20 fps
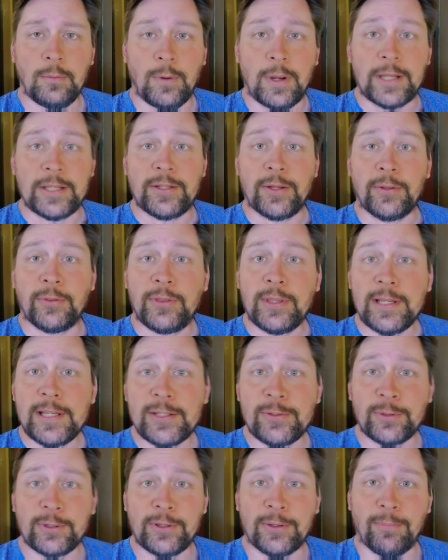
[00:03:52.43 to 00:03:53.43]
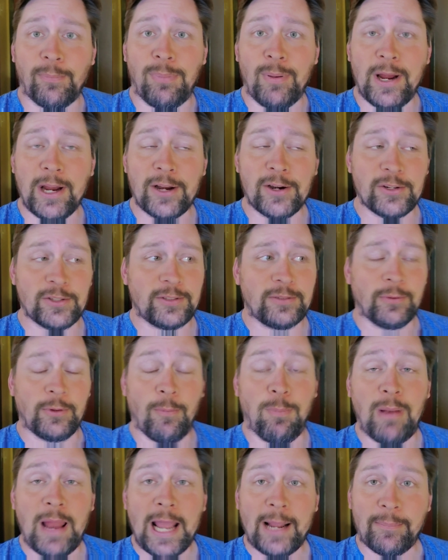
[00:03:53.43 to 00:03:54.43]
Right, so the thing is with the bears,
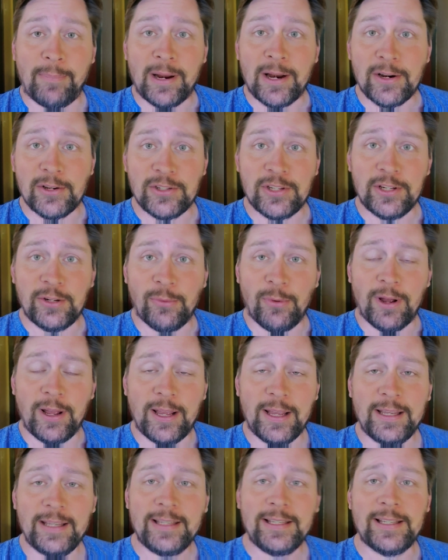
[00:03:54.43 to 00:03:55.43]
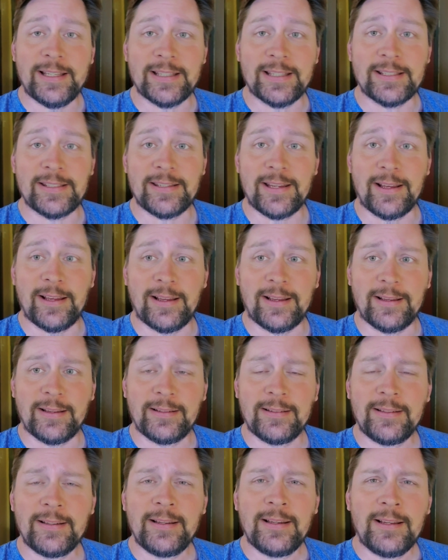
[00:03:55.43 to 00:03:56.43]
the black bears anyway, is they
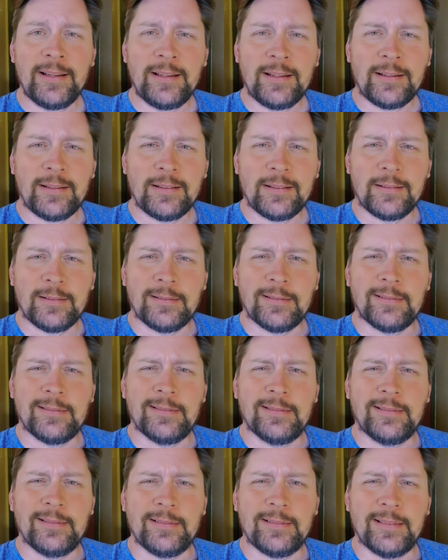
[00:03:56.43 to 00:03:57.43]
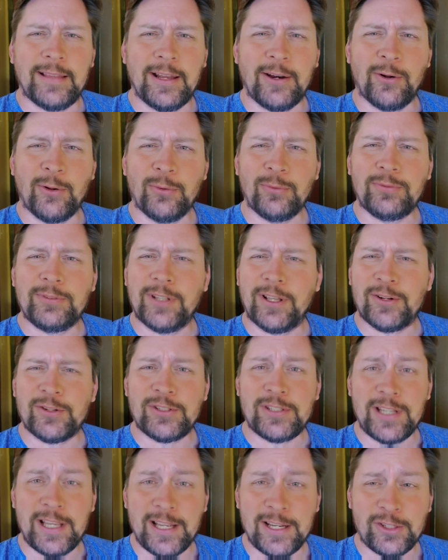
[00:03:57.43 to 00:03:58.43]
don't
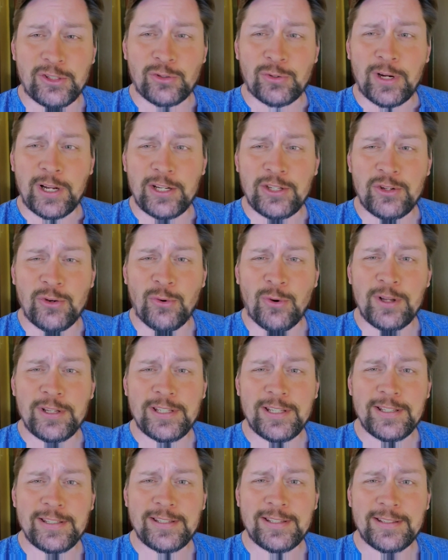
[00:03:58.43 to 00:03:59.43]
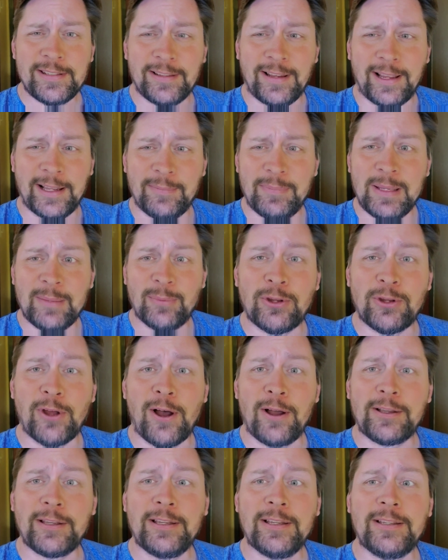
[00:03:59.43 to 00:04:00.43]
understand strange noises like
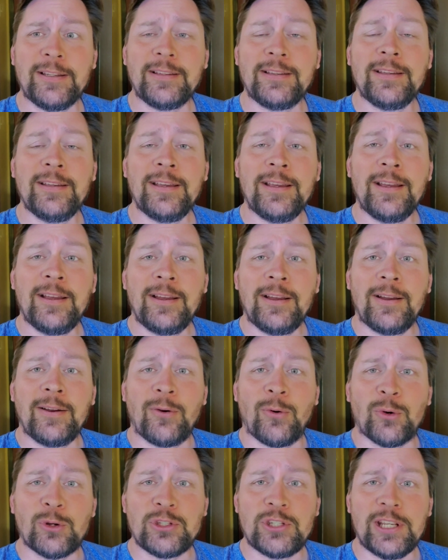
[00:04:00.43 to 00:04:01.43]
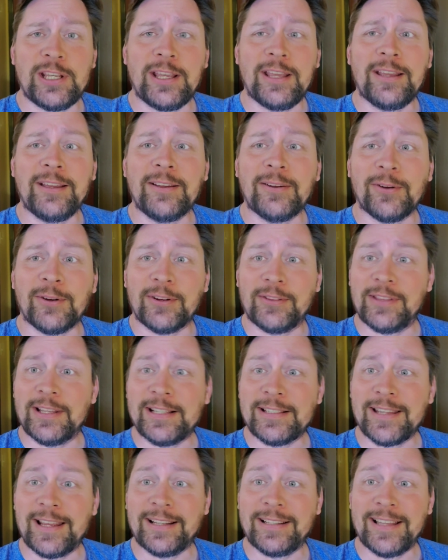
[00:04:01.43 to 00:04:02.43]
talking or singing or
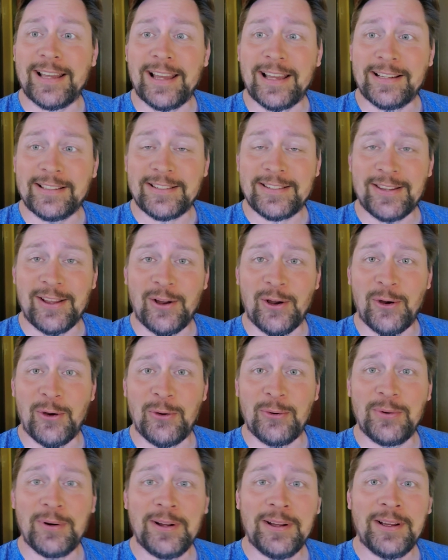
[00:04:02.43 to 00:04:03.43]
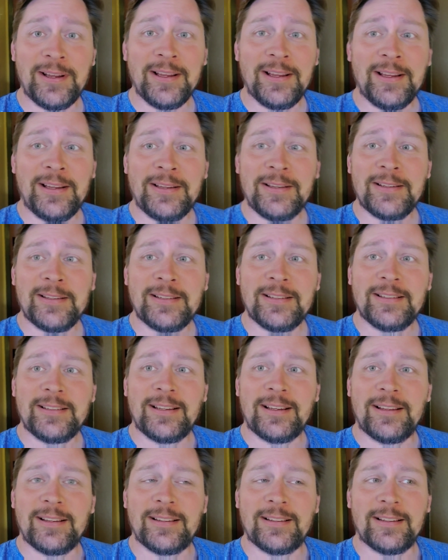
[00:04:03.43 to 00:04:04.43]
things like that. So
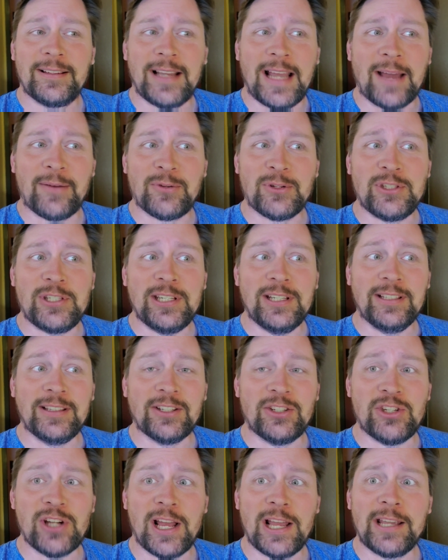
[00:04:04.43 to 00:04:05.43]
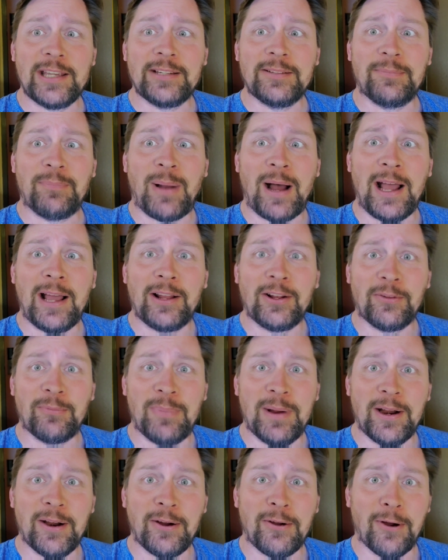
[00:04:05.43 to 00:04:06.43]
after seeing the giant pile of
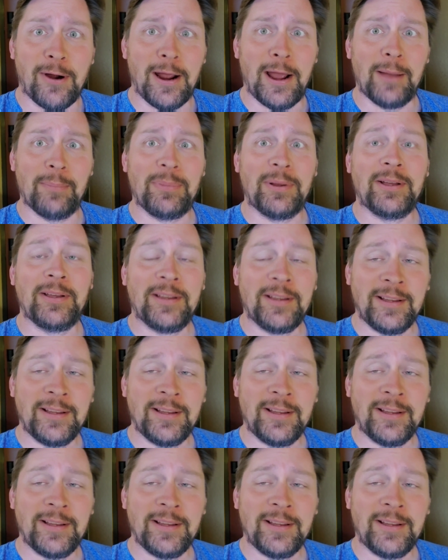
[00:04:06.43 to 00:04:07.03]
bear crap,